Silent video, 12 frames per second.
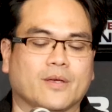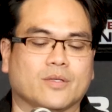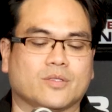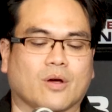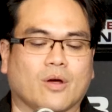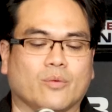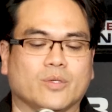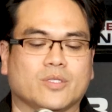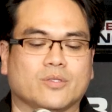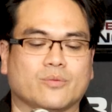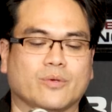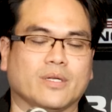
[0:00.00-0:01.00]
So, which
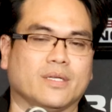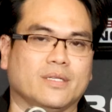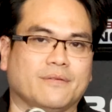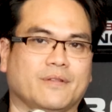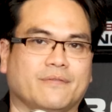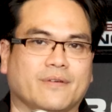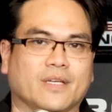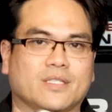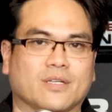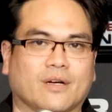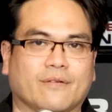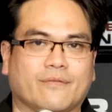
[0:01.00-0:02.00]
is a really nifty
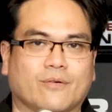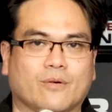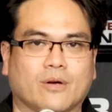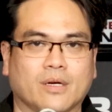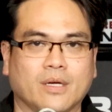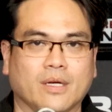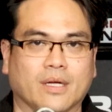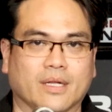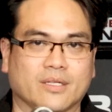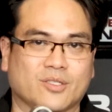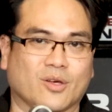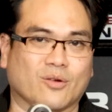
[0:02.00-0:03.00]
feature for
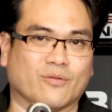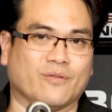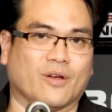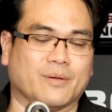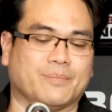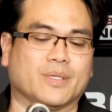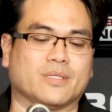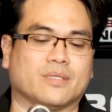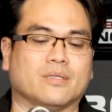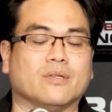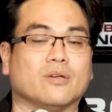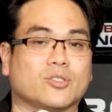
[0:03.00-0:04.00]
an internal floating
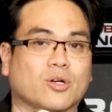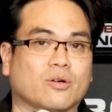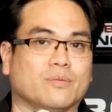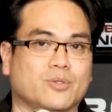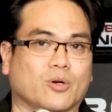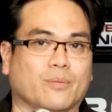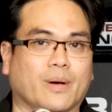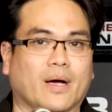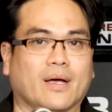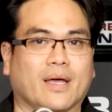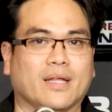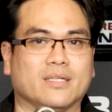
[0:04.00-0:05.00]
piston shock
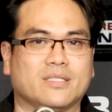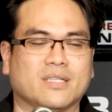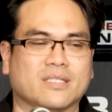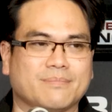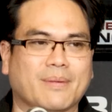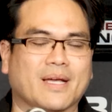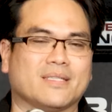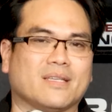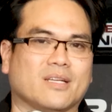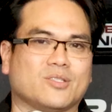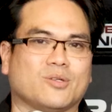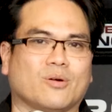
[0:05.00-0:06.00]
absorber, and it just makes
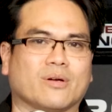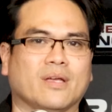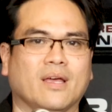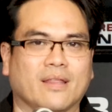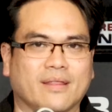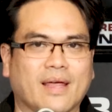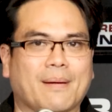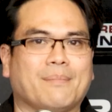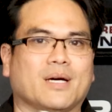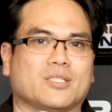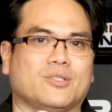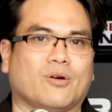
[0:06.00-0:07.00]
that shock that
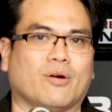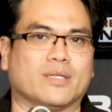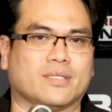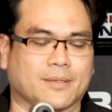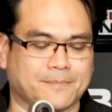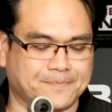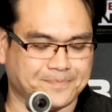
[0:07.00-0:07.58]
much nicer.